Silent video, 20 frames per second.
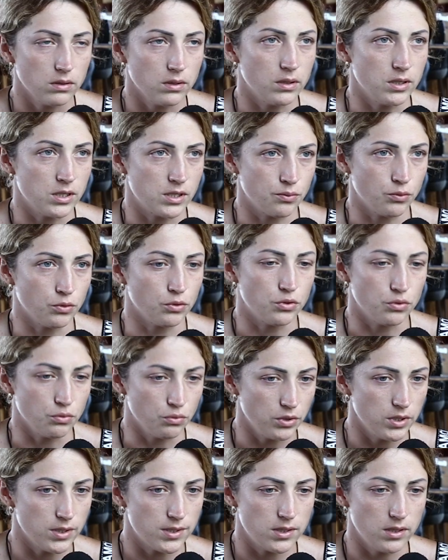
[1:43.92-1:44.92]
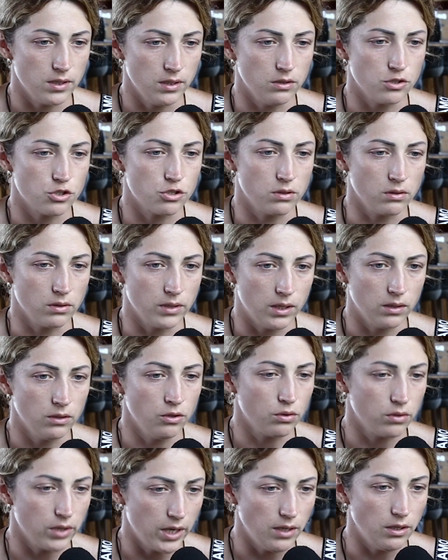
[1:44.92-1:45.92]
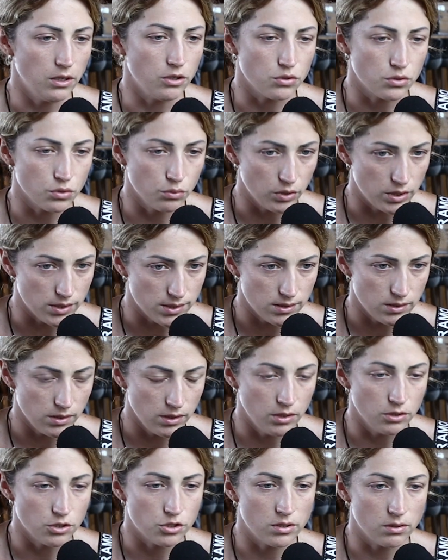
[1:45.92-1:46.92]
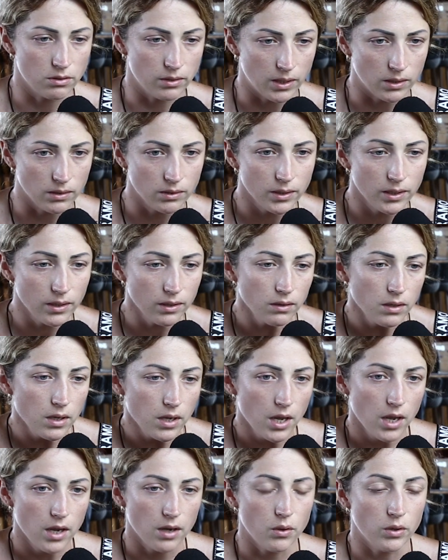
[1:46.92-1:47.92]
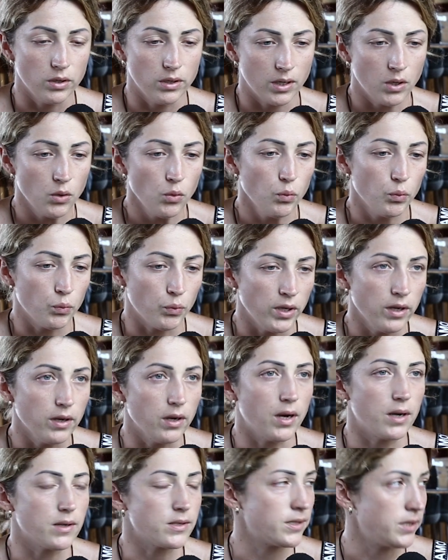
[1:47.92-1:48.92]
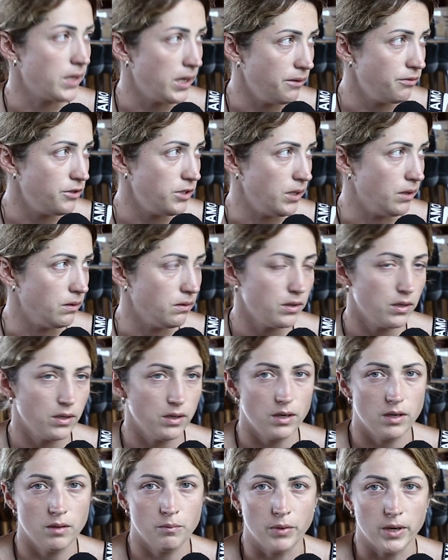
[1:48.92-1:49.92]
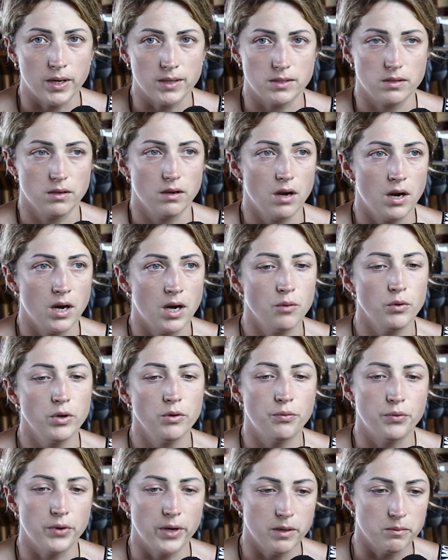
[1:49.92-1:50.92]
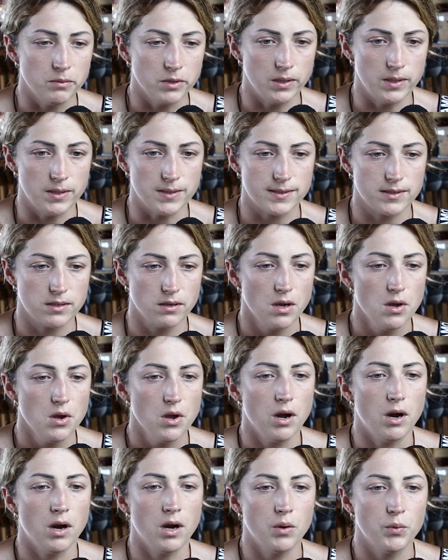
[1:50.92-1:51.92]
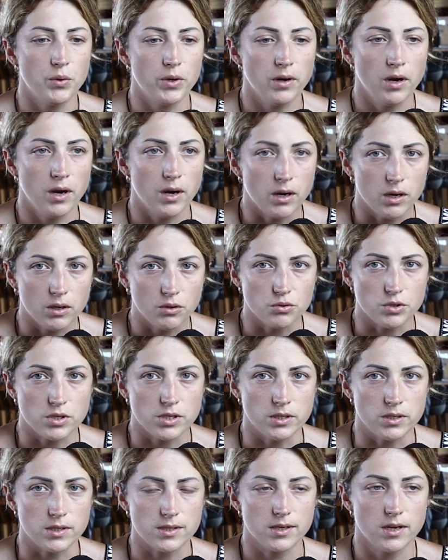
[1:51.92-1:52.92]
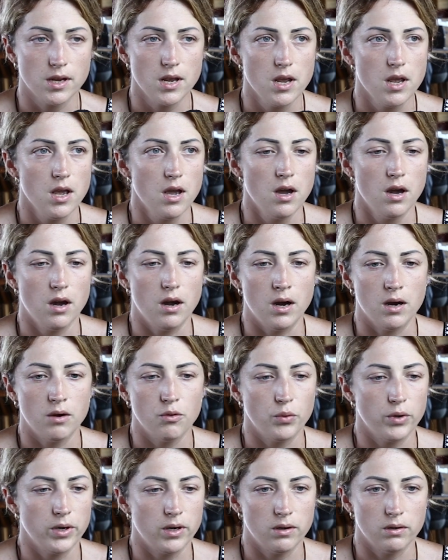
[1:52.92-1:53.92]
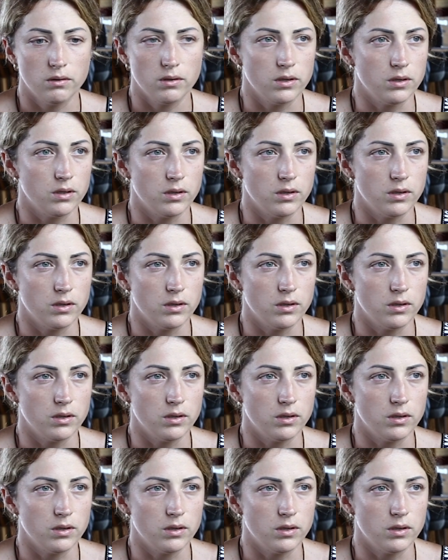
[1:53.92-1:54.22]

As for tourists in Sri Lanka, Ukrainian tourists in Sri Lanka, now we are safety, but our families, our houses, our